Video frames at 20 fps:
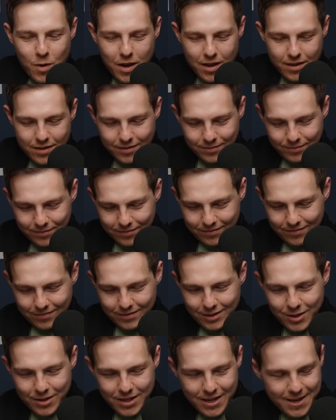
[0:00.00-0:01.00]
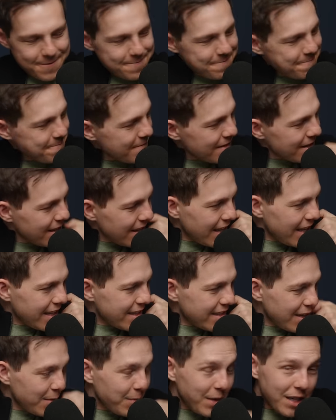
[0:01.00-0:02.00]
well, okay.
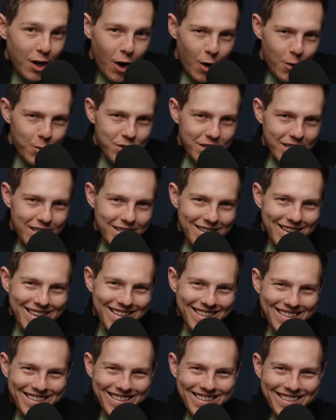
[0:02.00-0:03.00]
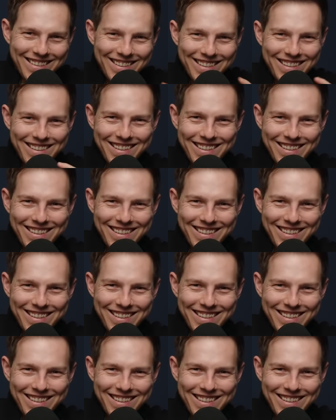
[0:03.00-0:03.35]
It's going to be cozy, a